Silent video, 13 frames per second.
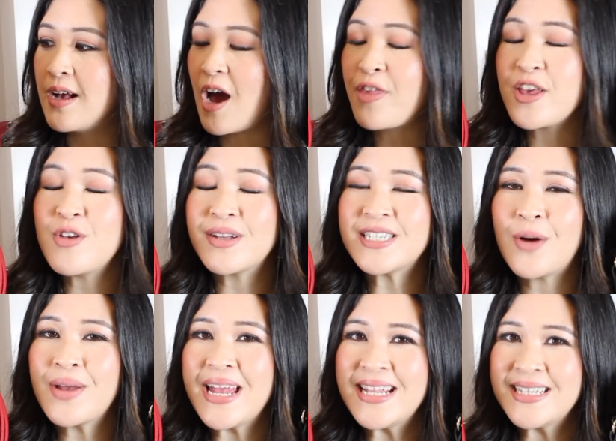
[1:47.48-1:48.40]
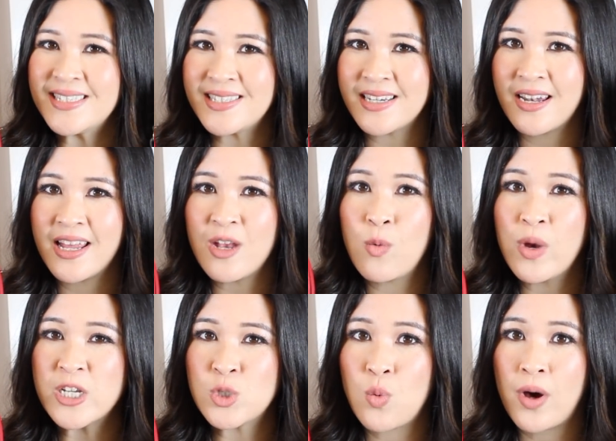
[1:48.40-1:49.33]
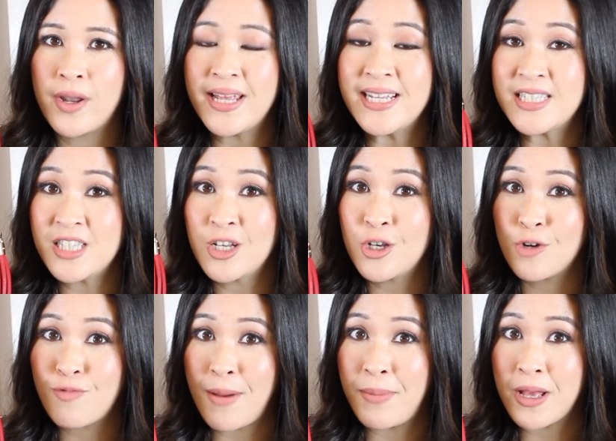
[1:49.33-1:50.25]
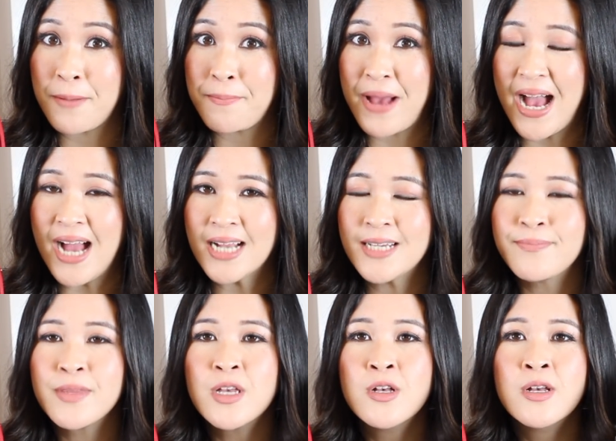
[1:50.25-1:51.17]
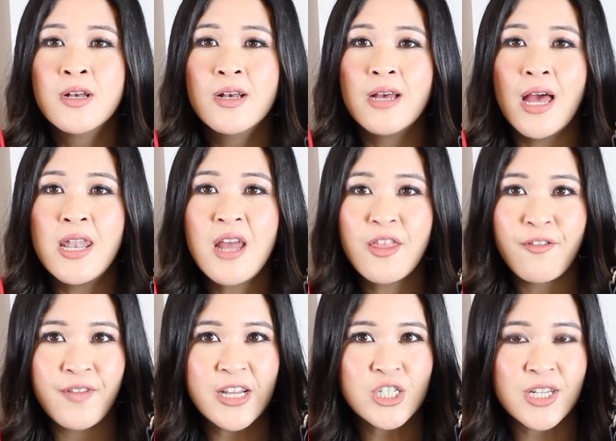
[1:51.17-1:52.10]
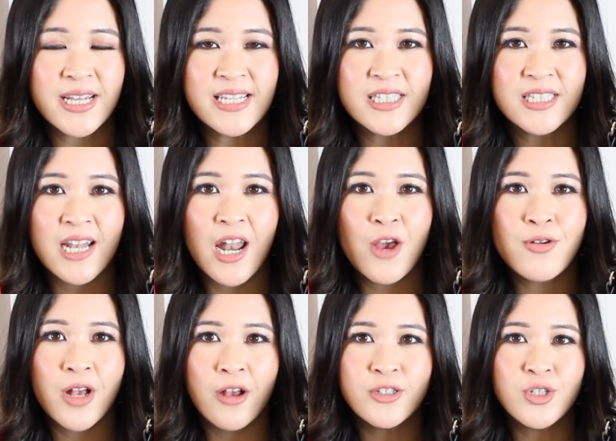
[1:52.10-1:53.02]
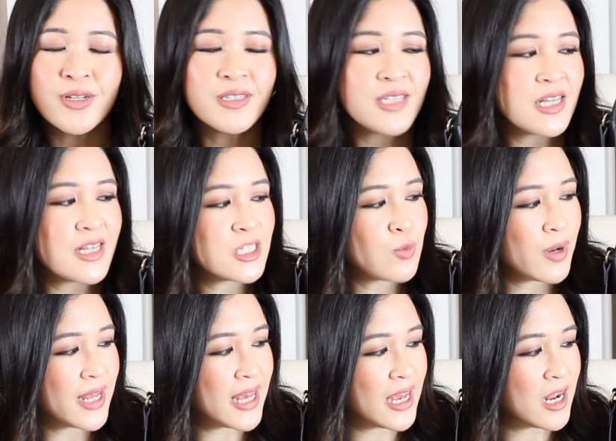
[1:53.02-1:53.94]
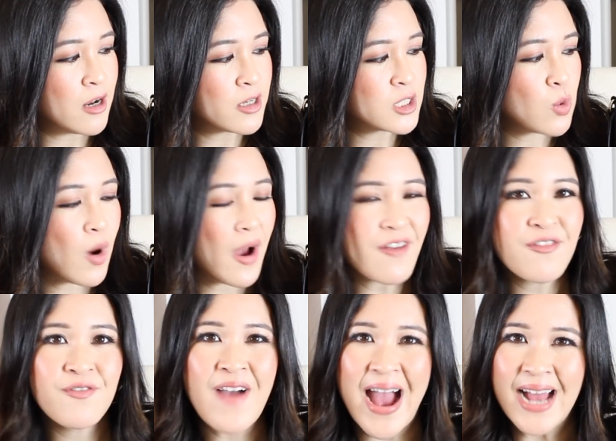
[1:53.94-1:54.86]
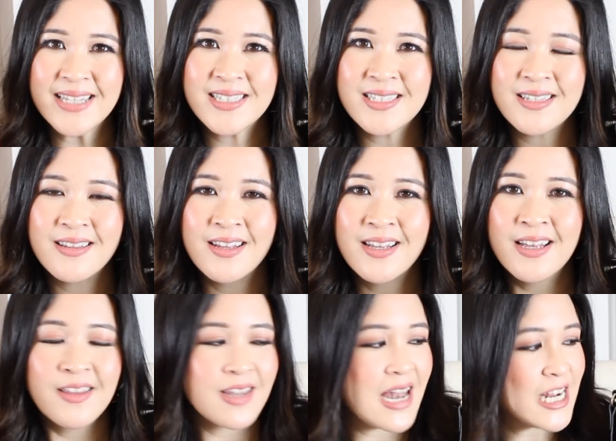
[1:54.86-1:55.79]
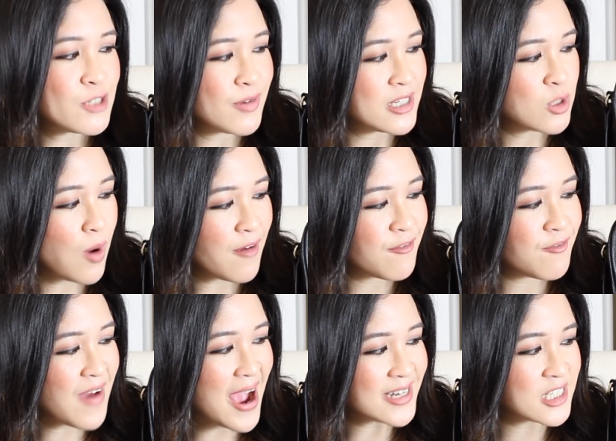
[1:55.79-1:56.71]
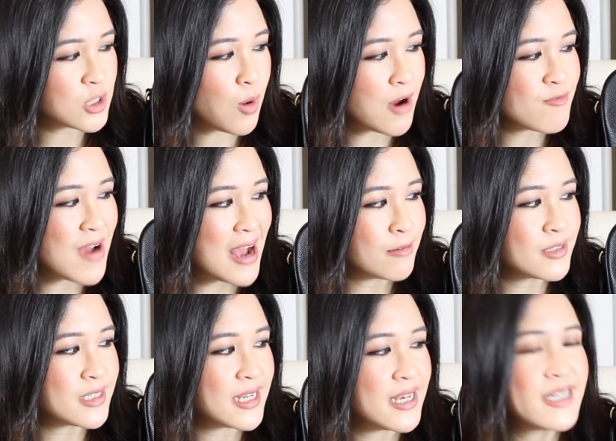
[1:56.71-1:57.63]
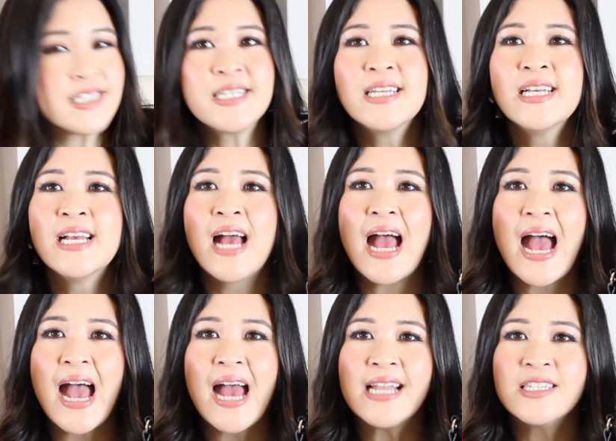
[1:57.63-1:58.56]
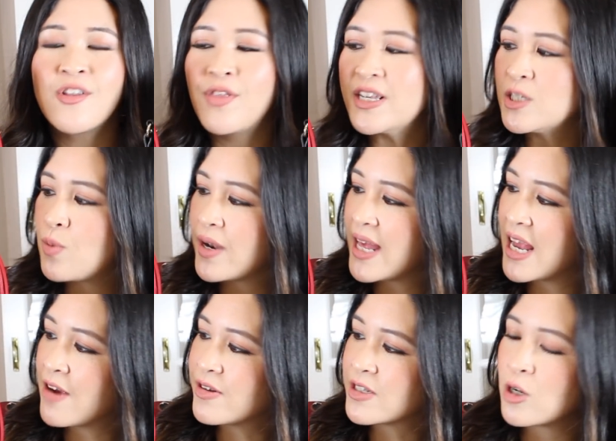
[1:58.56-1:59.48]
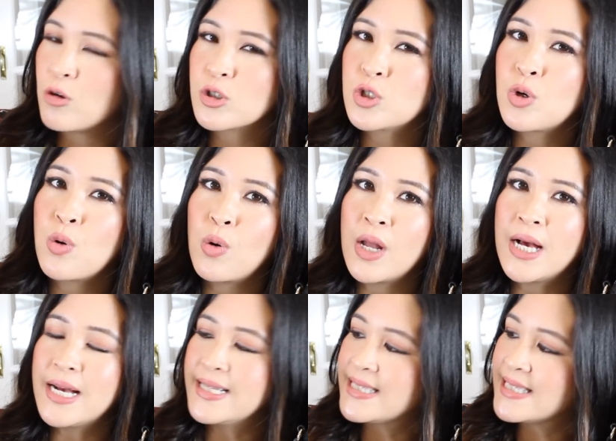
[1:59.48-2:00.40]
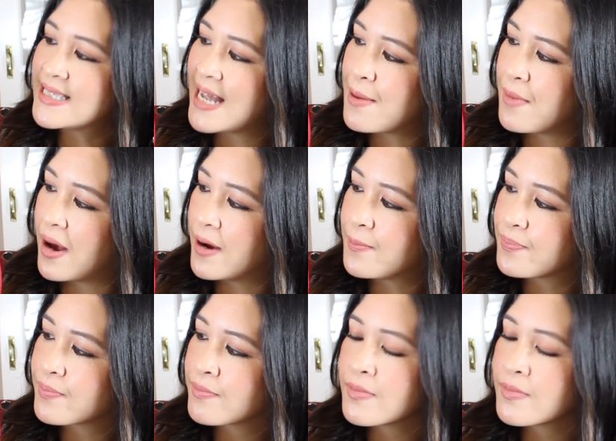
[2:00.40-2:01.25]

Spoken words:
I think you can tell instantly which one is the good replica bag. Another feature is the logos. You can see this one here looks quite fat. The lettering is quite fat, it's quite rounded, and this one here is a lot taller and slimmer.